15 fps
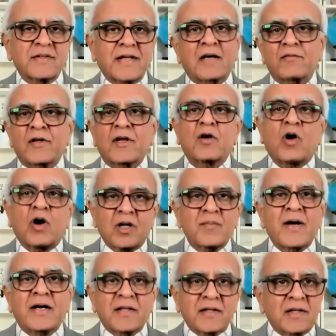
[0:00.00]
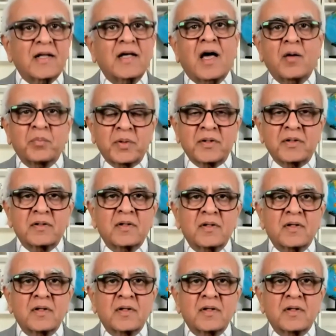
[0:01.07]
That will automatically happen.